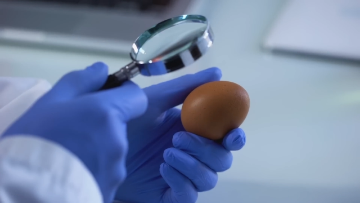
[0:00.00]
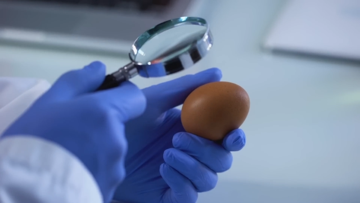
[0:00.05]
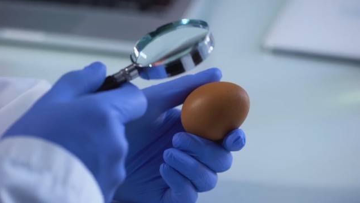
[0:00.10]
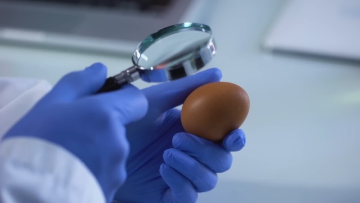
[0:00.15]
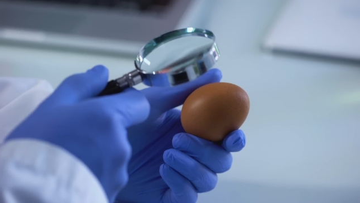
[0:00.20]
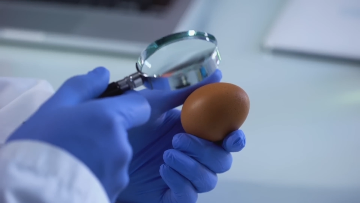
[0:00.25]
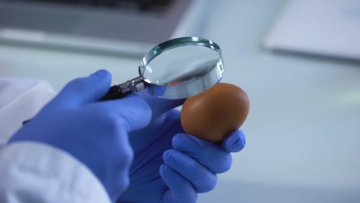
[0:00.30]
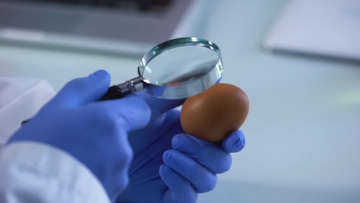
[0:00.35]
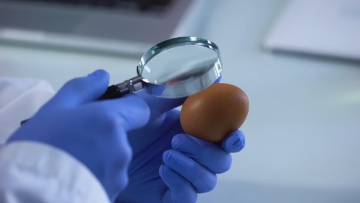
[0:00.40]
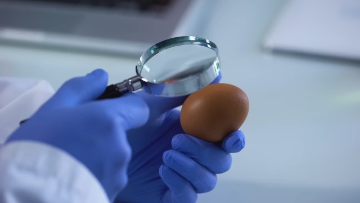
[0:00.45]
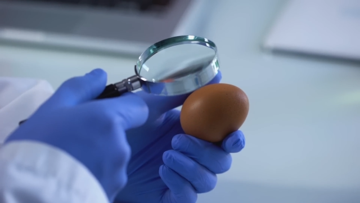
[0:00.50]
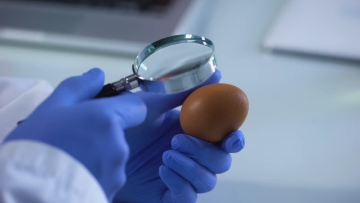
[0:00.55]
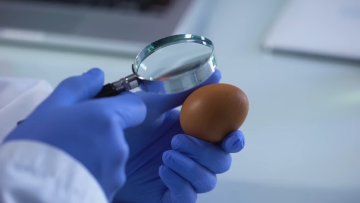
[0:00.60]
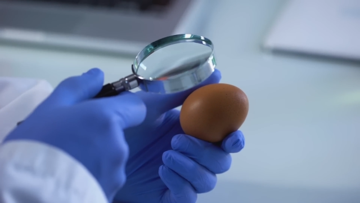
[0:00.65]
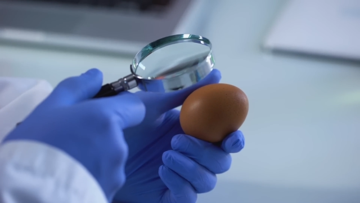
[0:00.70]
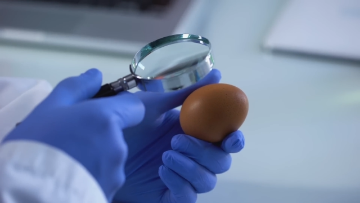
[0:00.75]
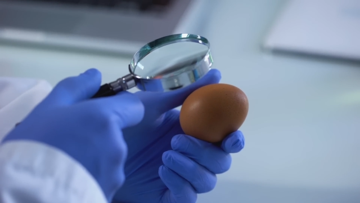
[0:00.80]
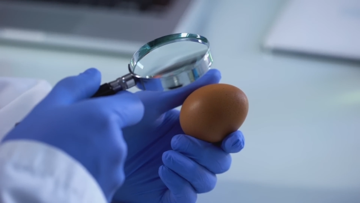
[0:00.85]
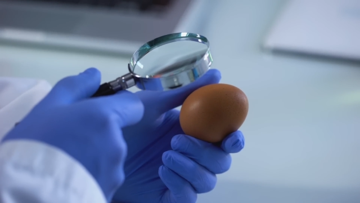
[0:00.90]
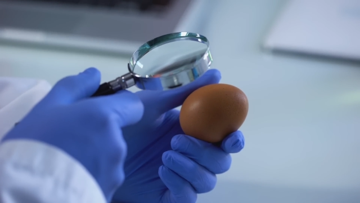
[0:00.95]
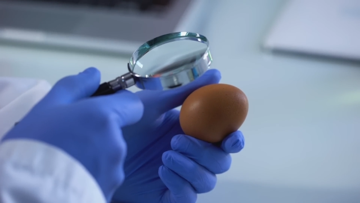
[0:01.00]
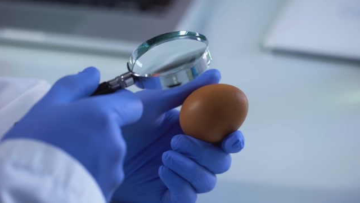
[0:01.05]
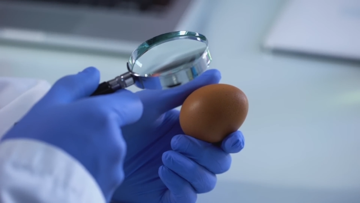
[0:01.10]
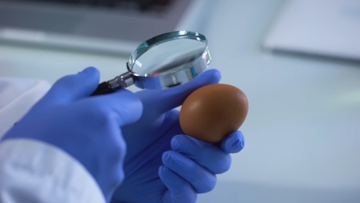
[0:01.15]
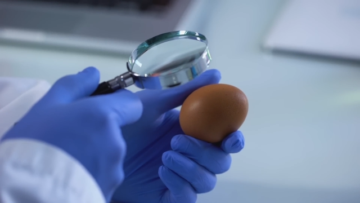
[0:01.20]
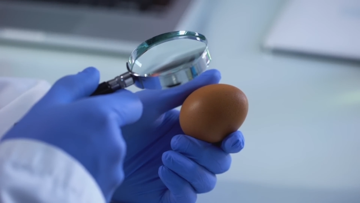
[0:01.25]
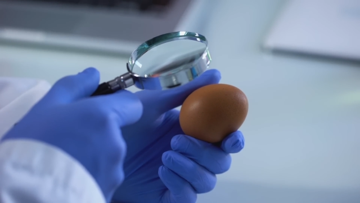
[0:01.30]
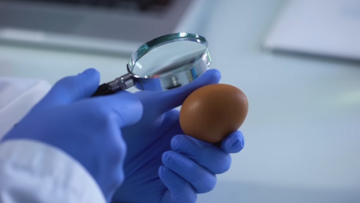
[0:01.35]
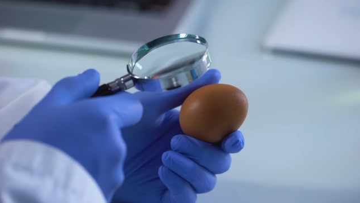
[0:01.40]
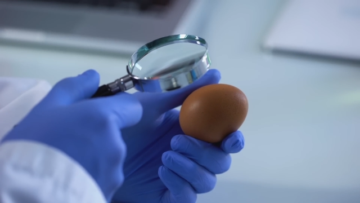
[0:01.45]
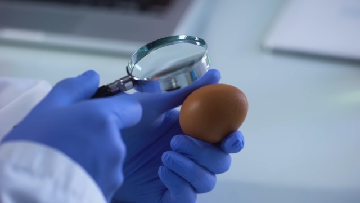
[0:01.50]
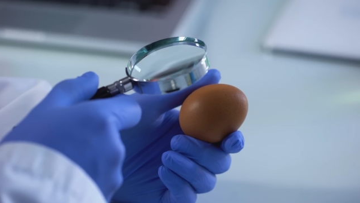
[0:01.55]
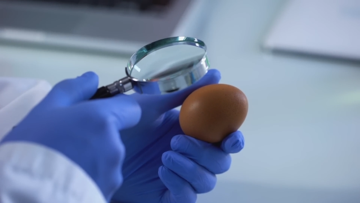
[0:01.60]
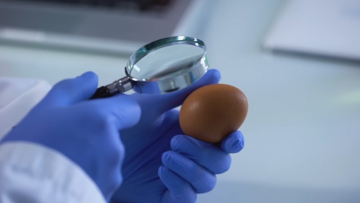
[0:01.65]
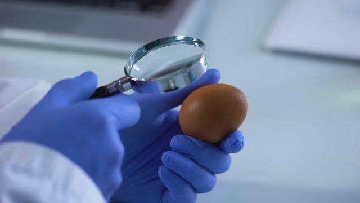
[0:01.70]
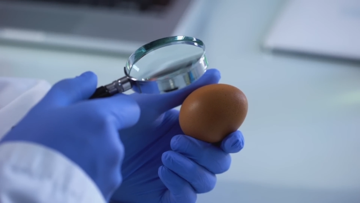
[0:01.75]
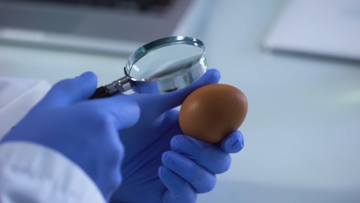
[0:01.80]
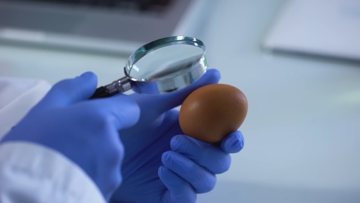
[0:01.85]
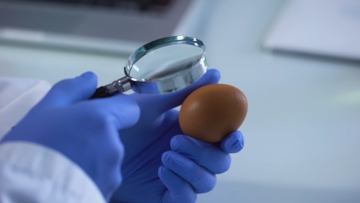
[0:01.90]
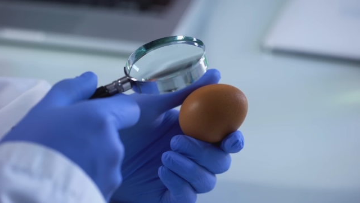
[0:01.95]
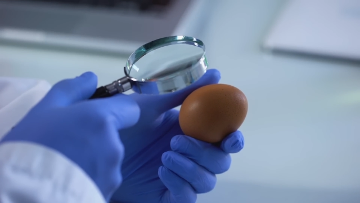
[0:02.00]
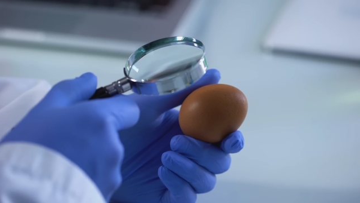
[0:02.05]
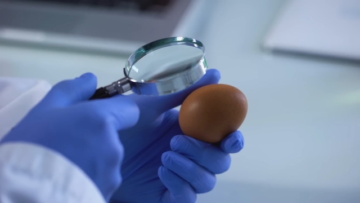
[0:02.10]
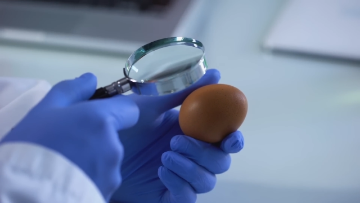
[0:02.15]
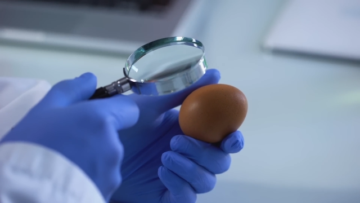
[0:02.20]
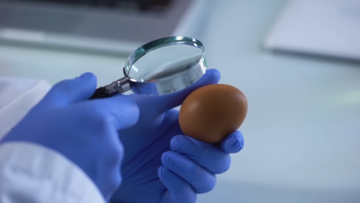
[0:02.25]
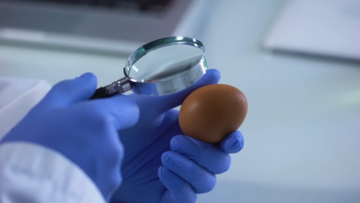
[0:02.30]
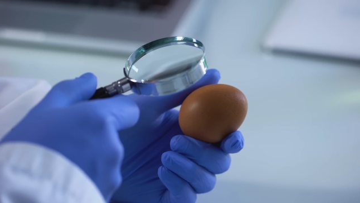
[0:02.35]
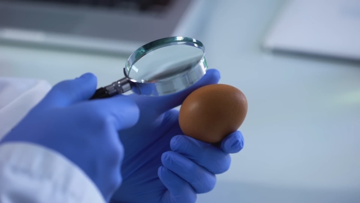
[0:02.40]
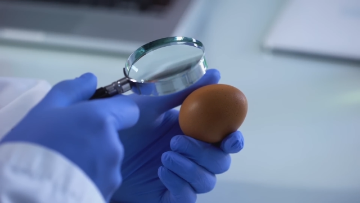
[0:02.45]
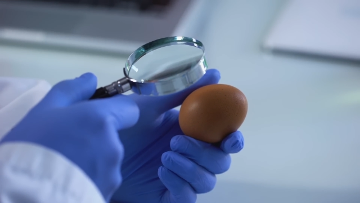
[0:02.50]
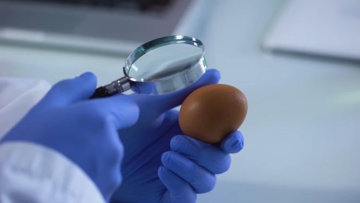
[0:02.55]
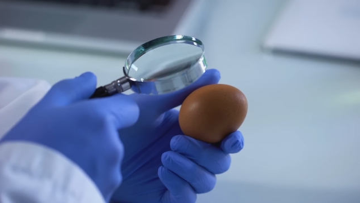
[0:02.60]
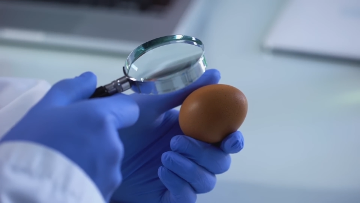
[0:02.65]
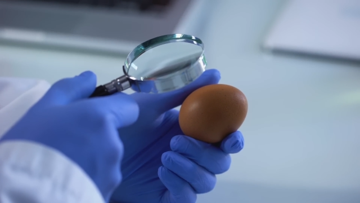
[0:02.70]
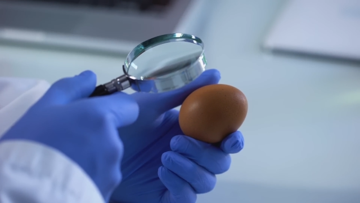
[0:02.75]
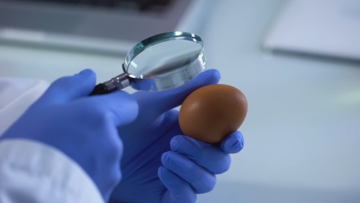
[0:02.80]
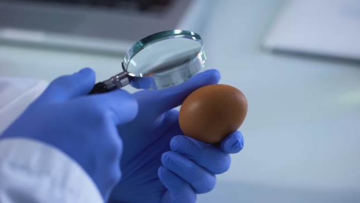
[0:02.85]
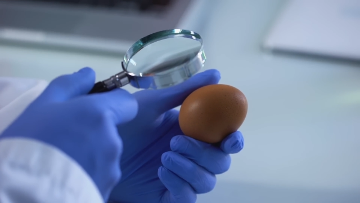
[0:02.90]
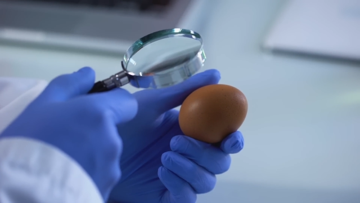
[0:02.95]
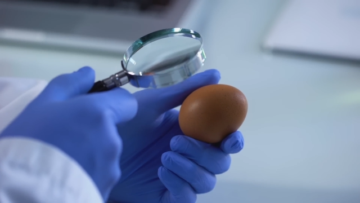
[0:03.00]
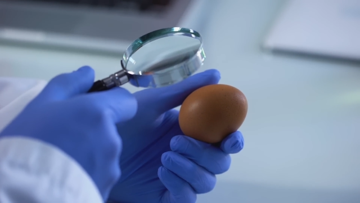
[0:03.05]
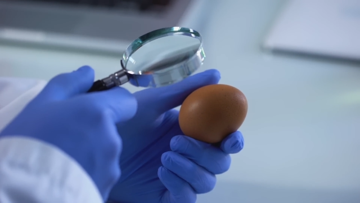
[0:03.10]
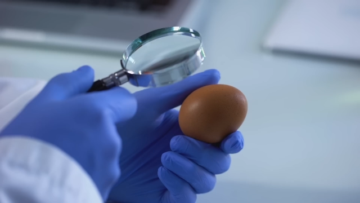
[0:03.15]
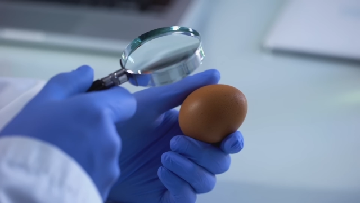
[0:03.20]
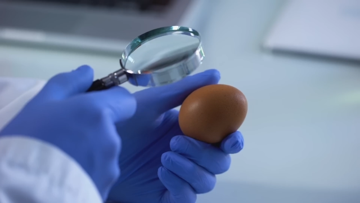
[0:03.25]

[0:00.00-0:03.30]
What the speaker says: [unreadable: no face in view]